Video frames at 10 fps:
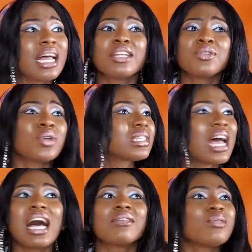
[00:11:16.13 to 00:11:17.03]
are
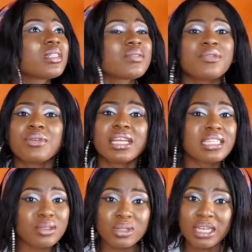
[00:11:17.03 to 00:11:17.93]
not even related
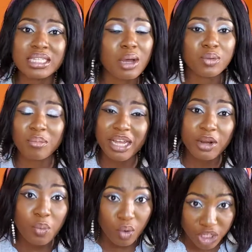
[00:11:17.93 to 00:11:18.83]
to things I would normally
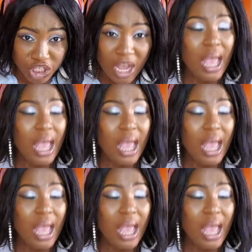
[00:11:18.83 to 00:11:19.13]
watch,